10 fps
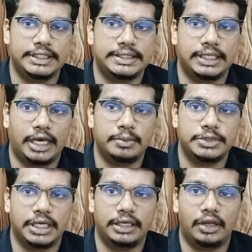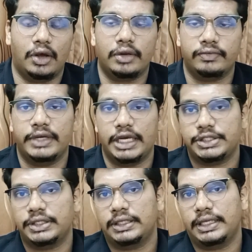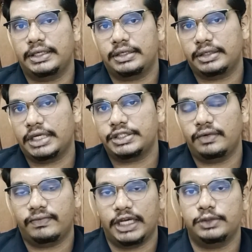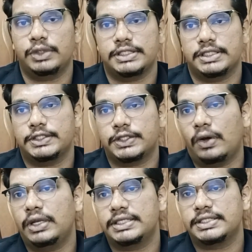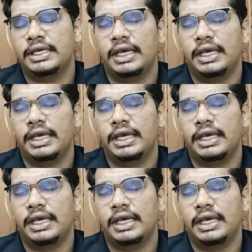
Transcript: Islam's and a lot of national and international fatwas and scholars